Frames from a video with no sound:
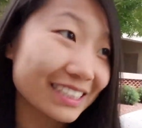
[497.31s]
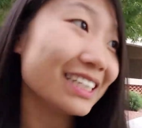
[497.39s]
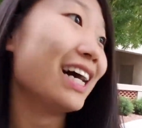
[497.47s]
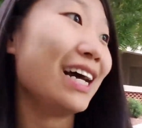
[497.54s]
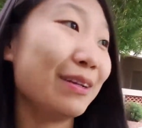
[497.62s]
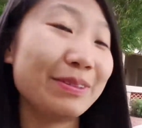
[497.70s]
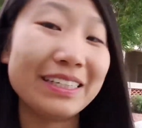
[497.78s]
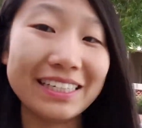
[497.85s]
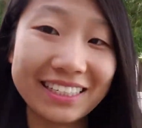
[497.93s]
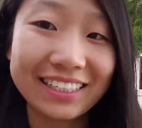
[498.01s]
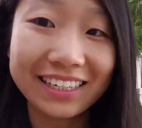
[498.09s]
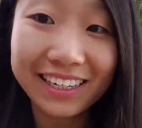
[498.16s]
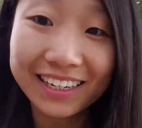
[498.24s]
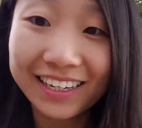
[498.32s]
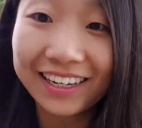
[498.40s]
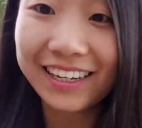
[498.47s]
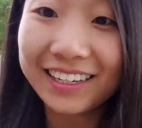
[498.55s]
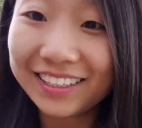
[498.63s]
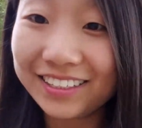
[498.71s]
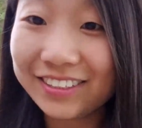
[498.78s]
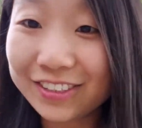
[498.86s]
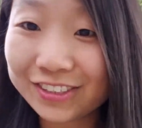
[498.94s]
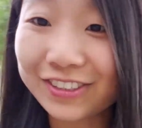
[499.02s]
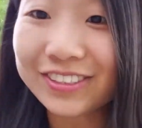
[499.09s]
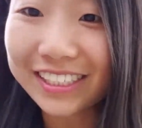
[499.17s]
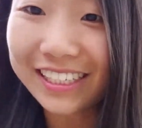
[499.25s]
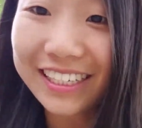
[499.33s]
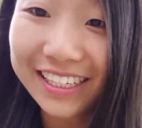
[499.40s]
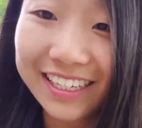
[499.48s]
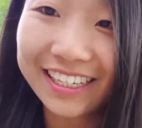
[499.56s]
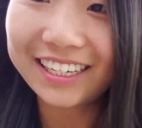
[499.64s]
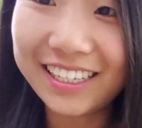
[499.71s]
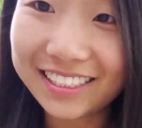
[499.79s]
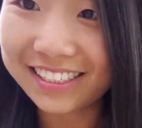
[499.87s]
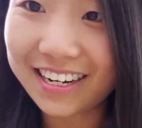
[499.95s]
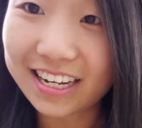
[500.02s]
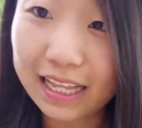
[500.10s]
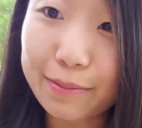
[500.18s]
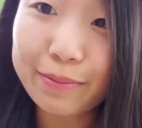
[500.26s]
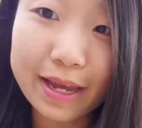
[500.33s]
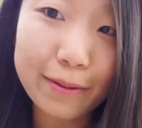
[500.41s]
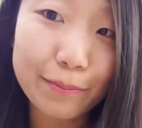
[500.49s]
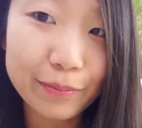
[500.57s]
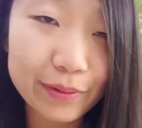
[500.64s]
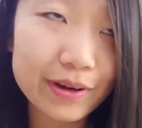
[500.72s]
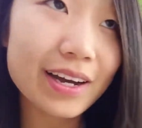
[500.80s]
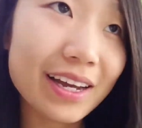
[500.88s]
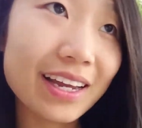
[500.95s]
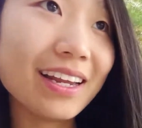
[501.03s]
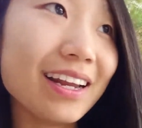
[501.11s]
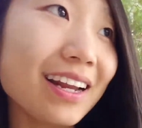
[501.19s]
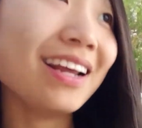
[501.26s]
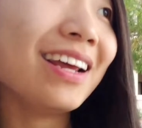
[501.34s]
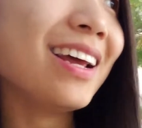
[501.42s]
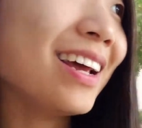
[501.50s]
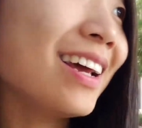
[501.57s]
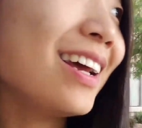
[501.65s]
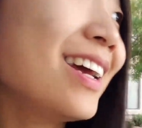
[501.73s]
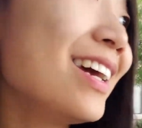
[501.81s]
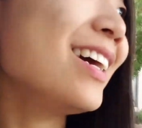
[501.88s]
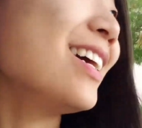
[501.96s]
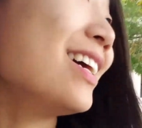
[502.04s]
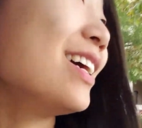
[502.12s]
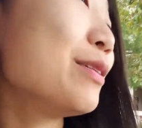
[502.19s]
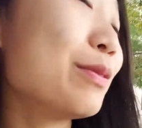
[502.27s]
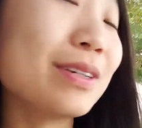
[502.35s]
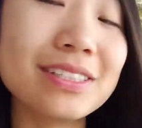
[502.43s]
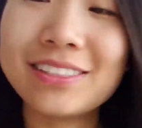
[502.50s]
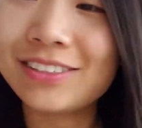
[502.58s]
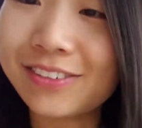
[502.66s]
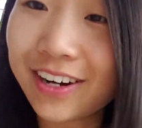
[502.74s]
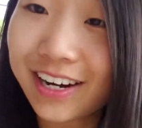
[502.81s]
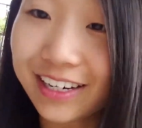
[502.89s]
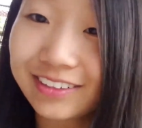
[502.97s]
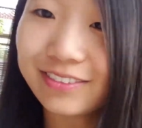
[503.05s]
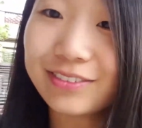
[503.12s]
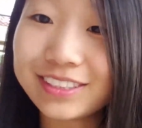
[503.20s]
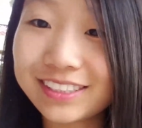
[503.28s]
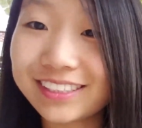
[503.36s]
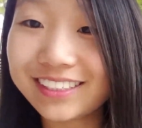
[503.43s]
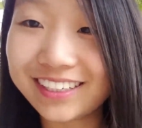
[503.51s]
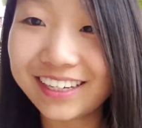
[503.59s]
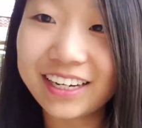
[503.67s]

I mean, usually it's not that bad, but it was too hot recently.